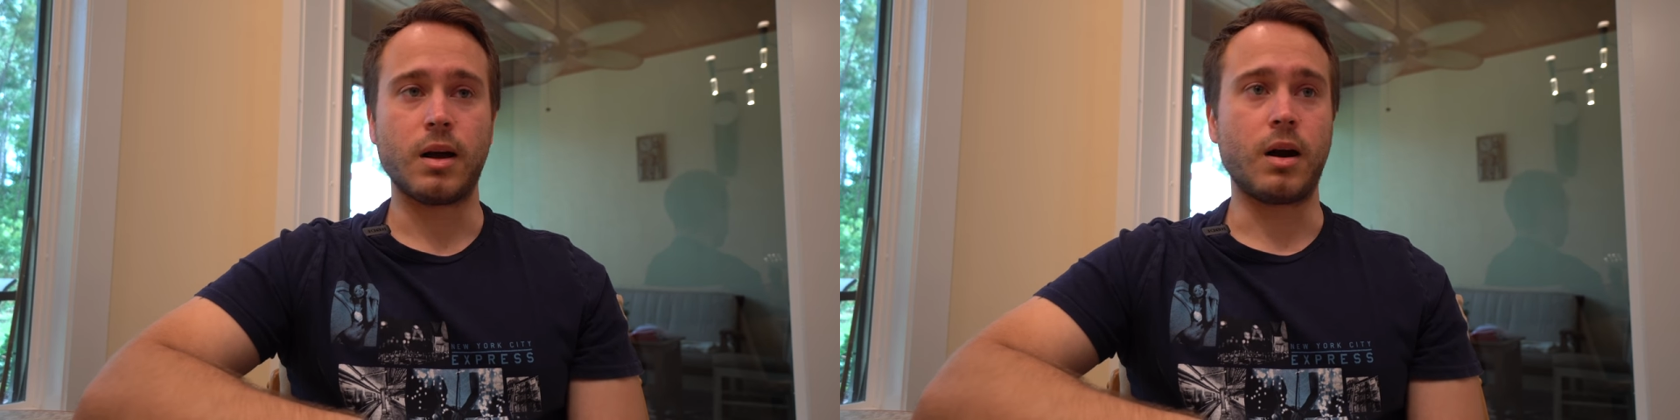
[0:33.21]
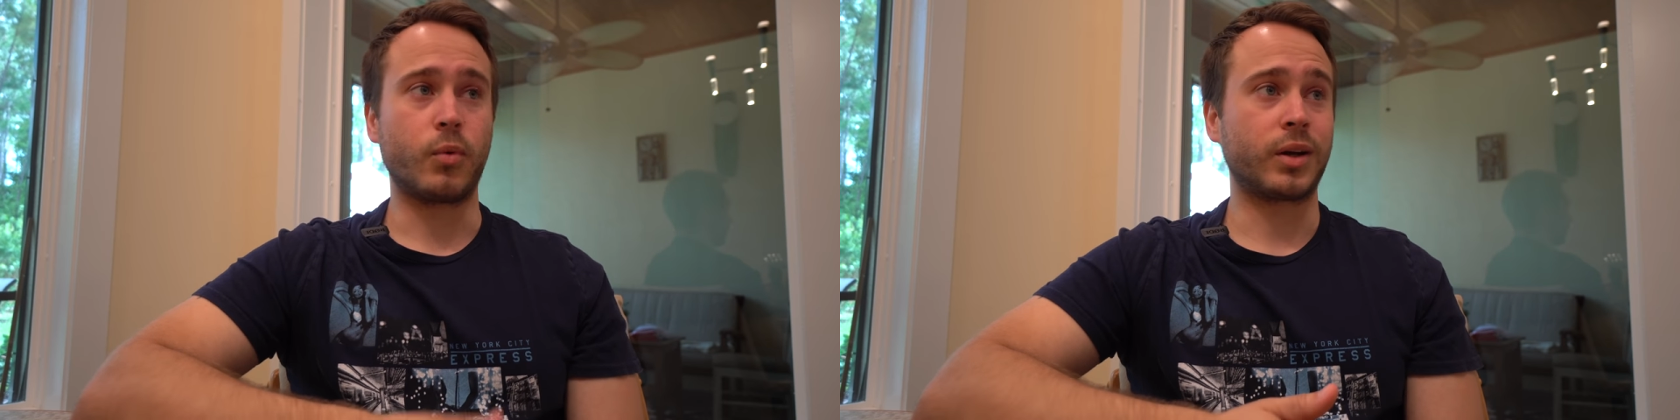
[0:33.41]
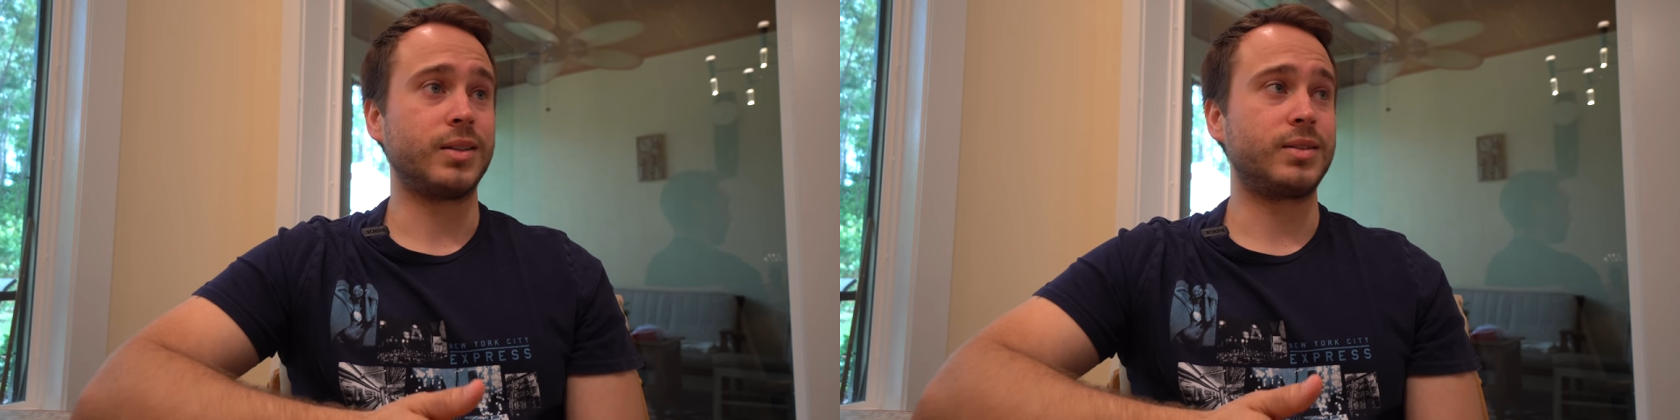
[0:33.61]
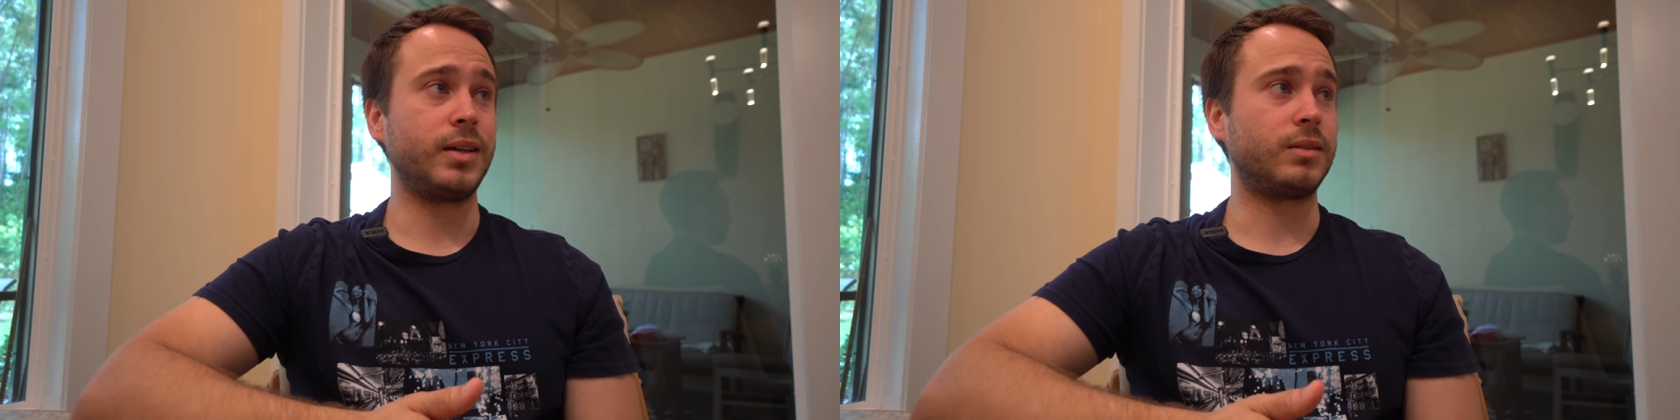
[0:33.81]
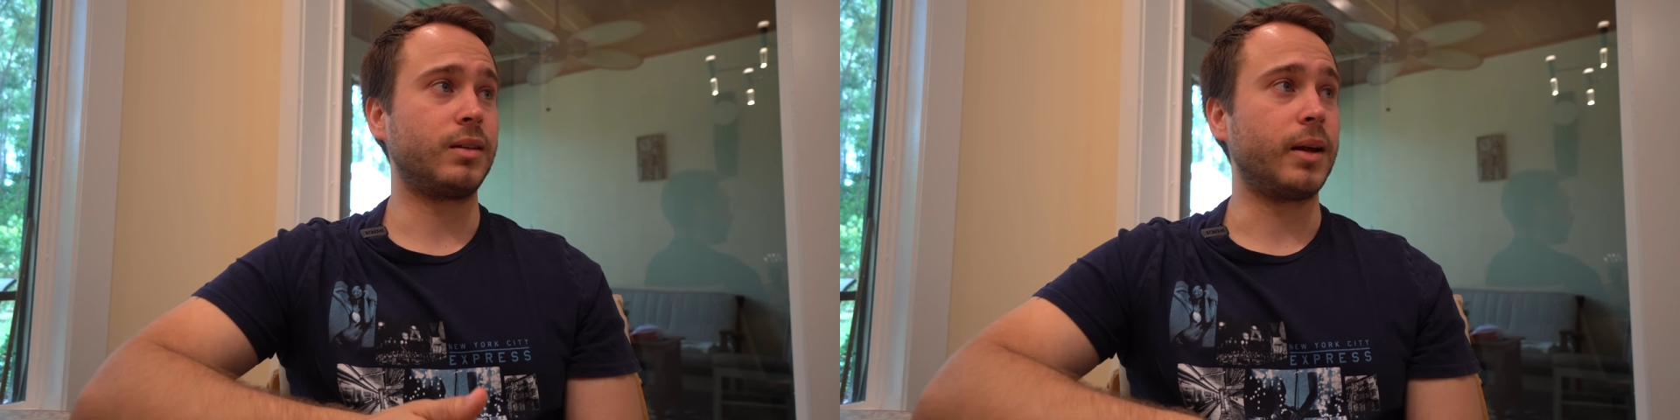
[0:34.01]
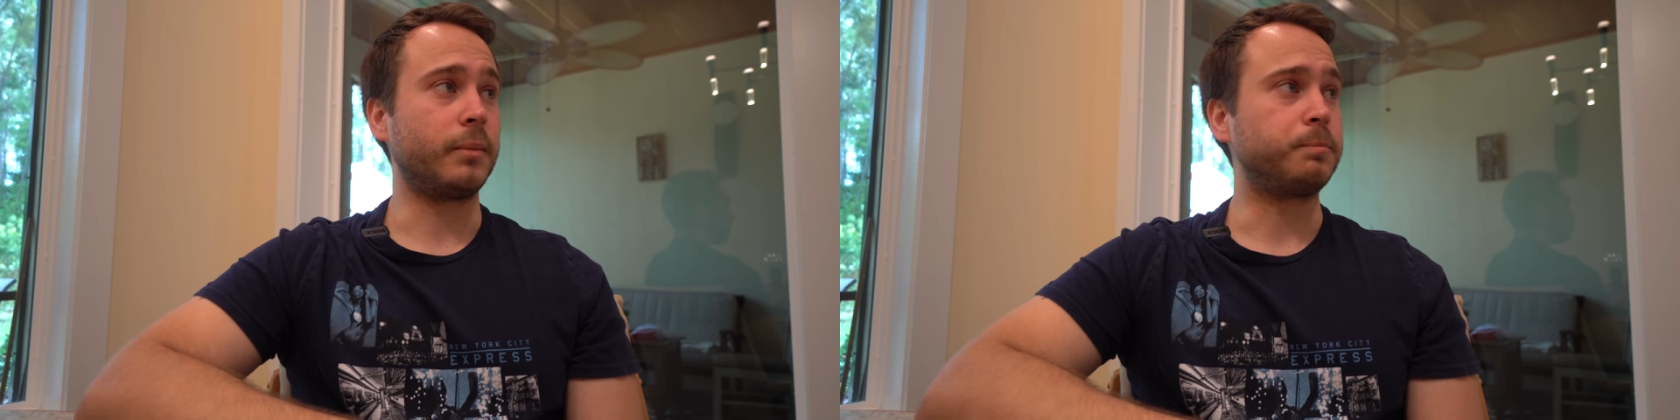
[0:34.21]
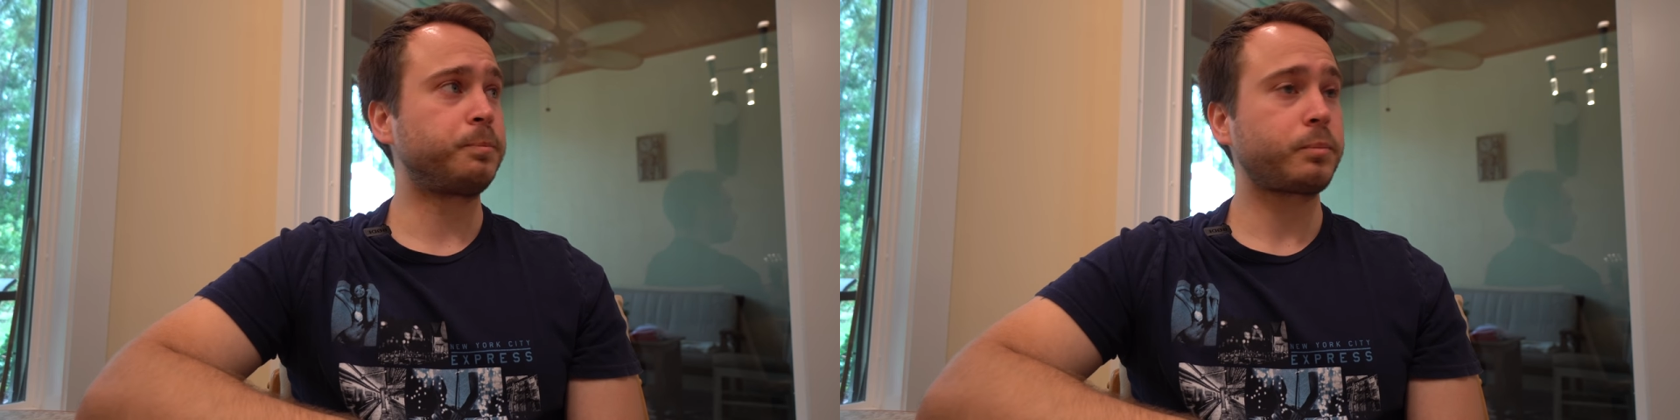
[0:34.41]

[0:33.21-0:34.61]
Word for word: Uh, we're gonna see it today.